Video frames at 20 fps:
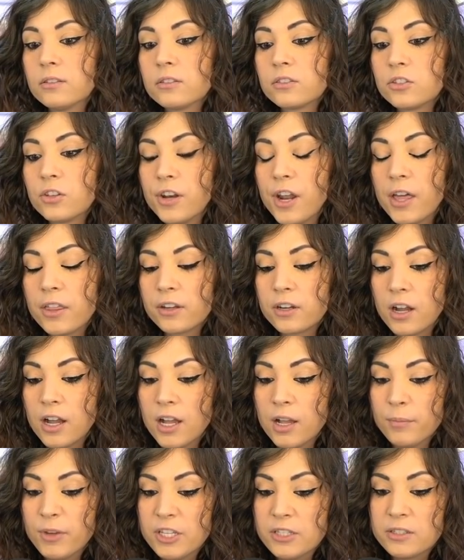now the
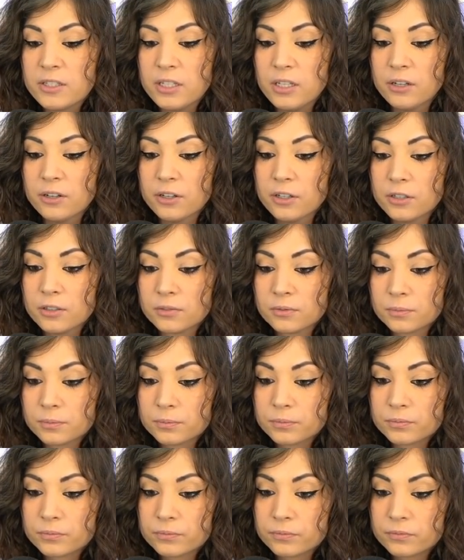comments here,
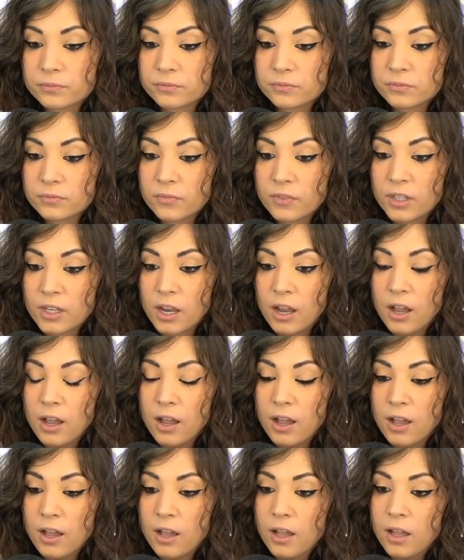
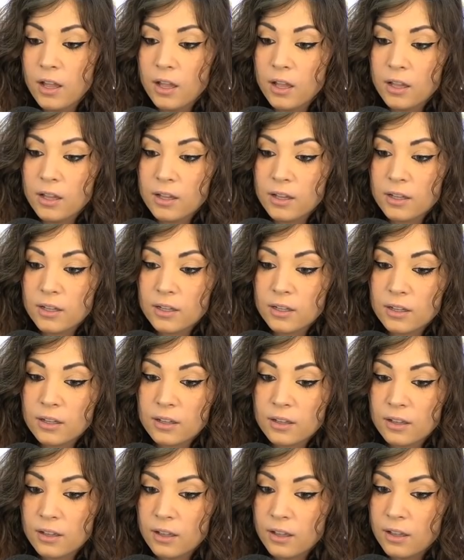
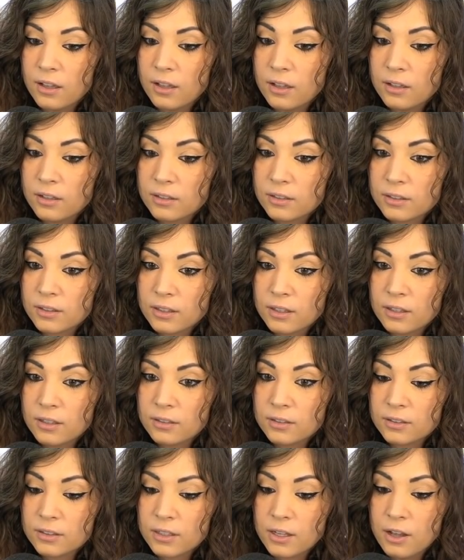
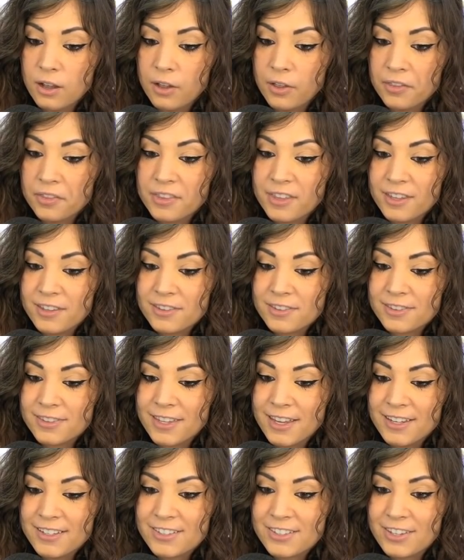they're
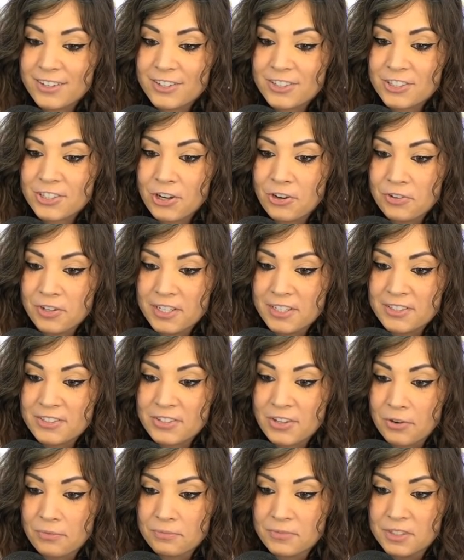showing
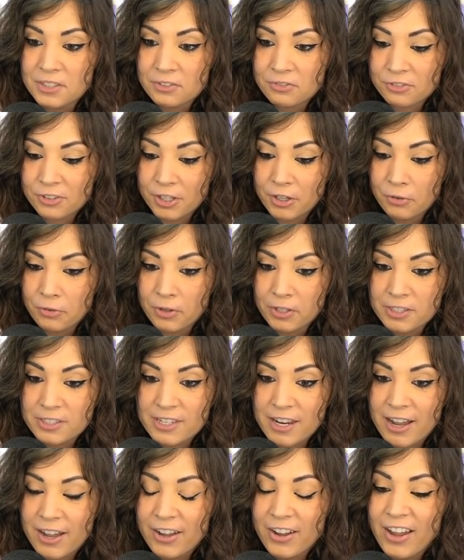some different
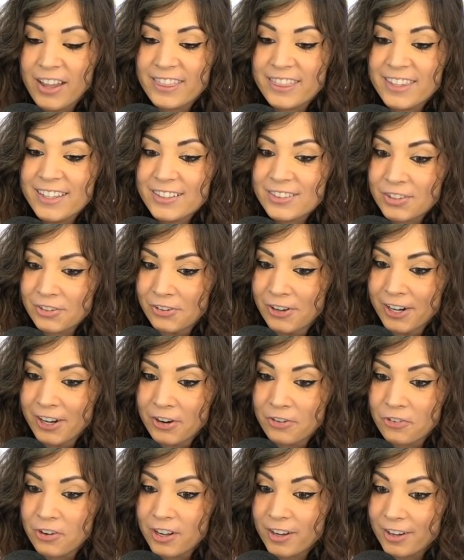ones now. Oh, I think the one
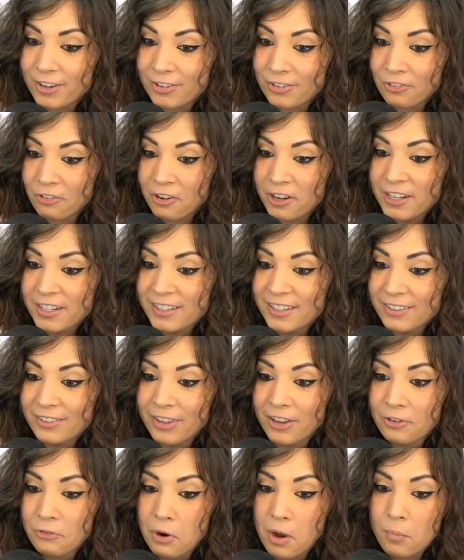I wanted to read,
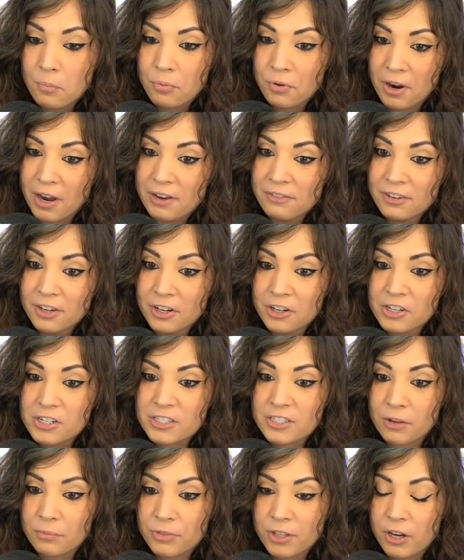they went private or
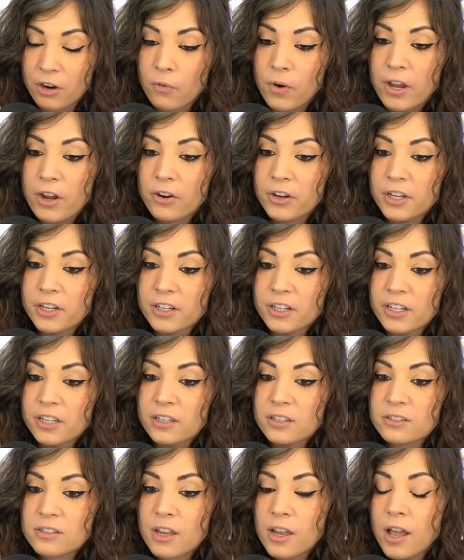something. Oh, wait, no, here it
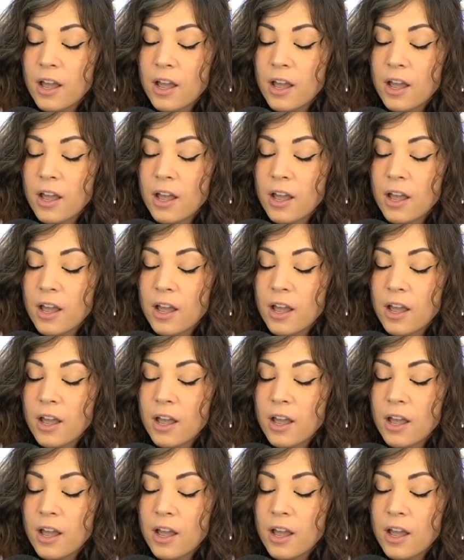is.